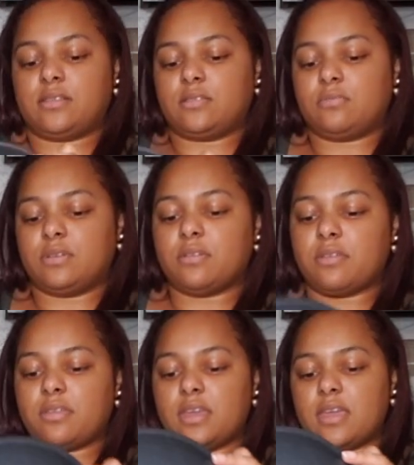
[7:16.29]
It's a real
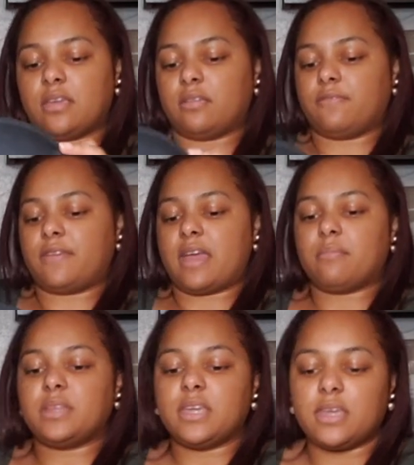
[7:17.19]
thing.
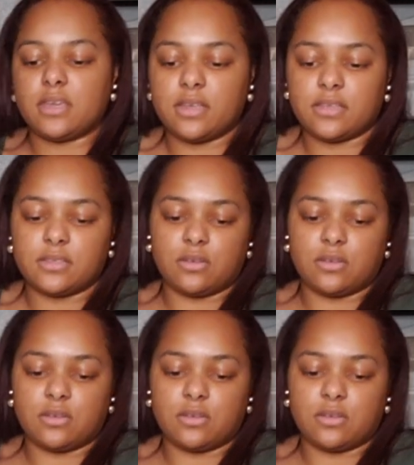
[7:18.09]
Family is